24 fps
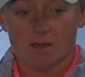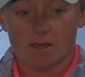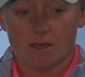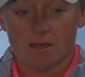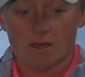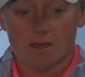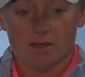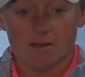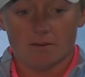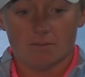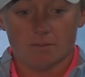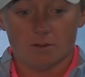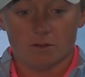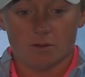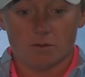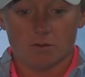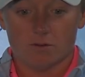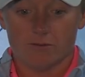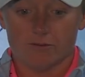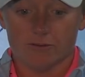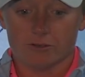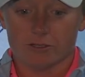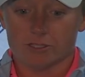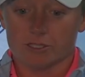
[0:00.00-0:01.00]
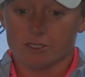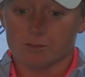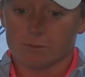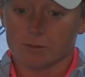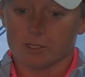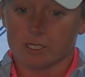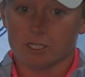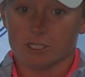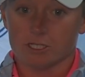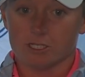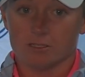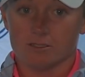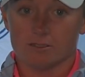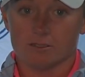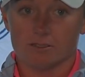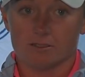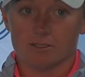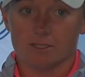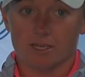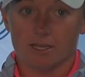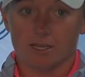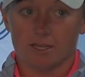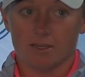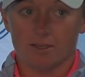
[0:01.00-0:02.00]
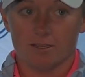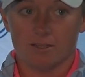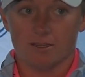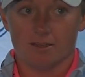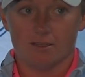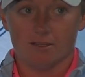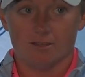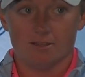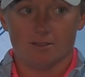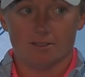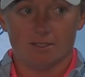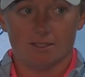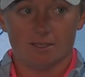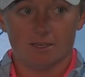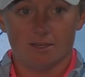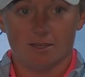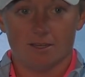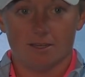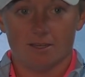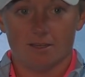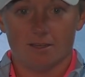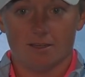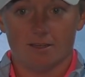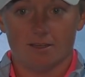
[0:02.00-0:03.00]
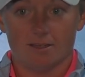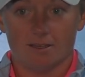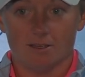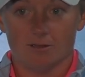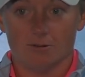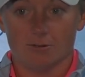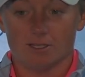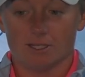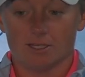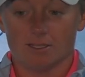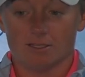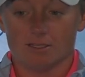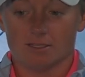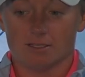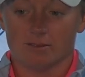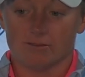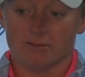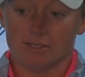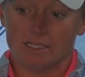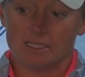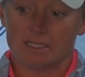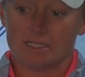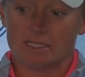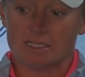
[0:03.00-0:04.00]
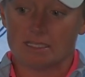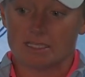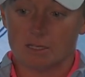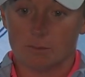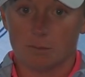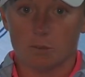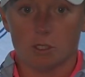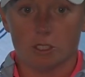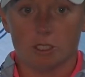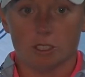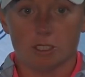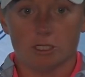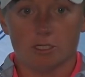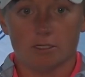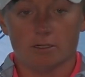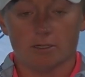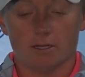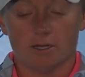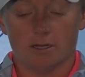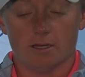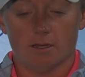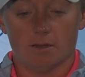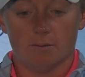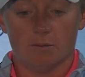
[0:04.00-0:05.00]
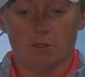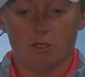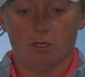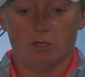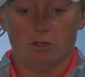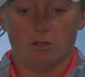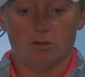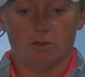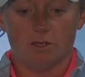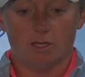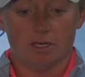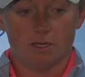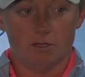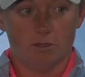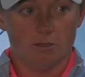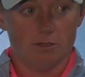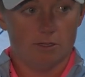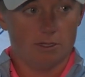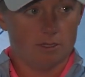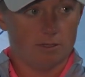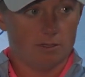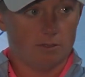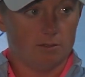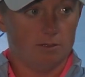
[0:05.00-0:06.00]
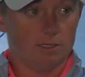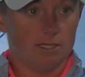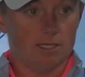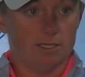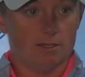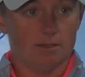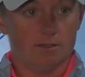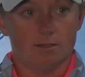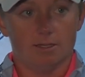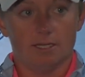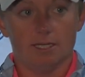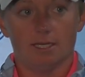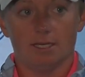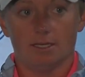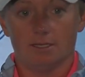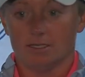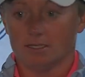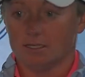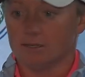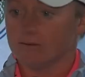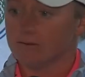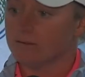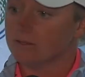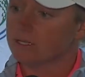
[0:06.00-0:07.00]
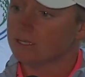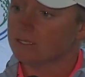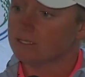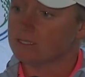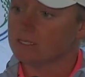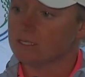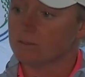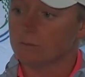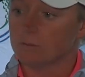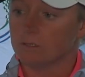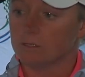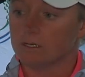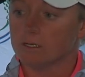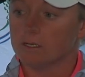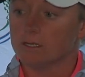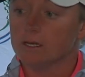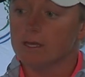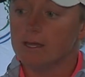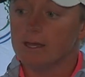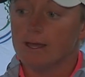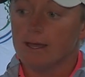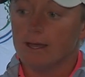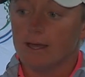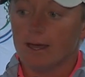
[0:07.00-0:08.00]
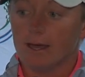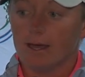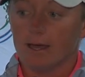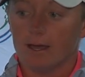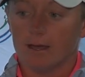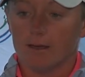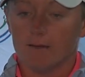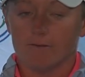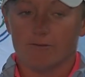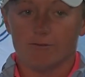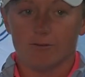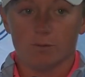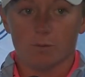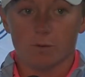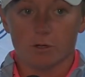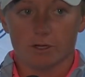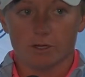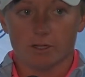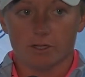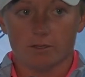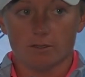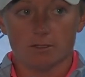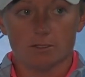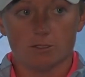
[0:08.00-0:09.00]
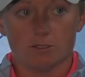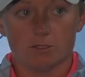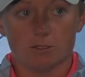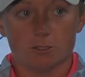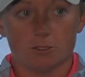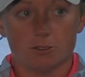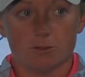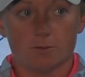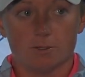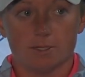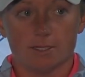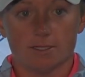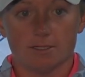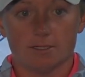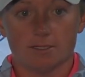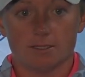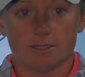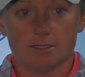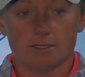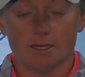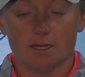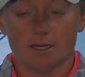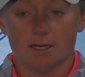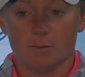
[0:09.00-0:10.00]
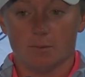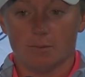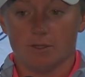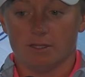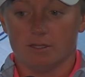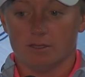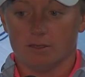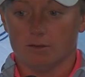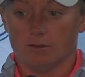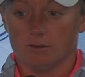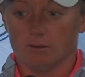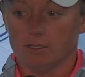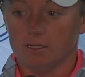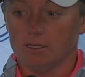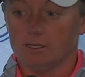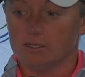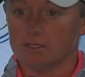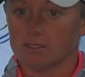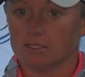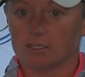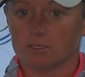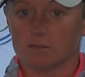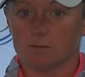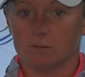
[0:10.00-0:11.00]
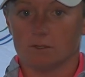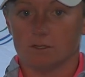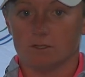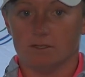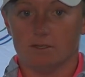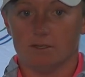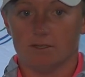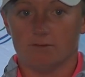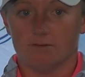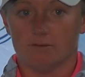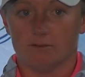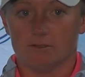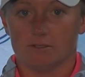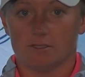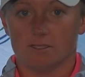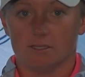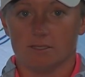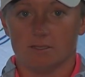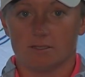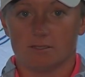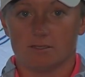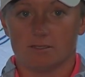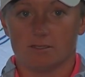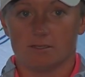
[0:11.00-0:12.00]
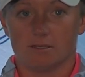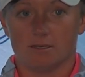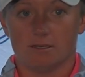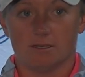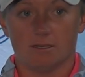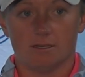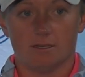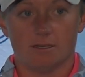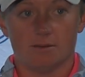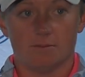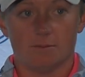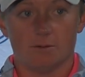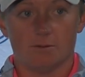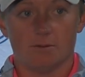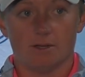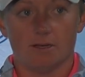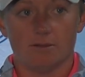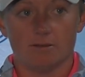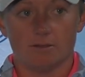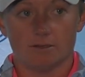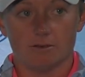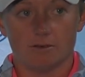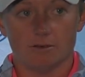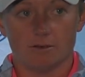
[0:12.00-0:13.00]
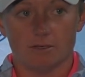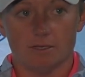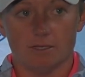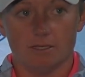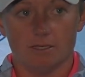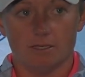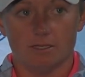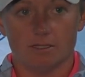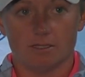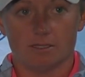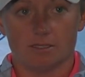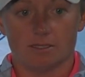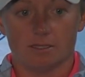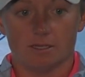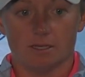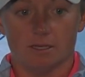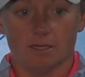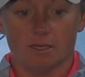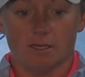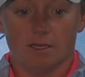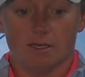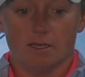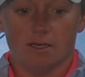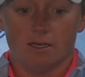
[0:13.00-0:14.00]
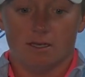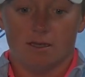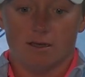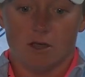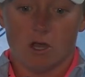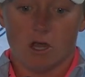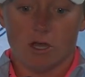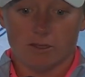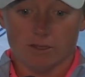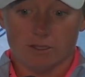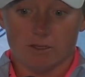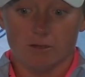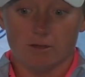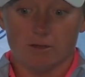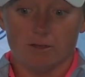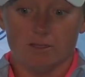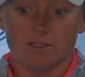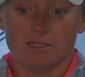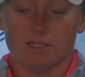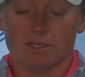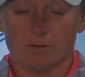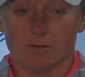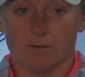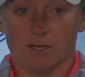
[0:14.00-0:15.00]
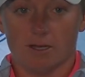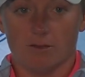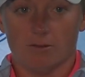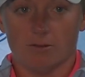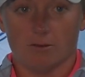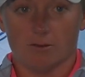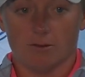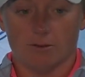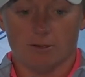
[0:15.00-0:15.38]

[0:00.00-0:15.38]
Well, first impressions is that it's similar. You know, you kind of look at the lay of the land and everything's similar. A few more hills to it, but the greens is where the difference is. Around the greens, on the greens and around the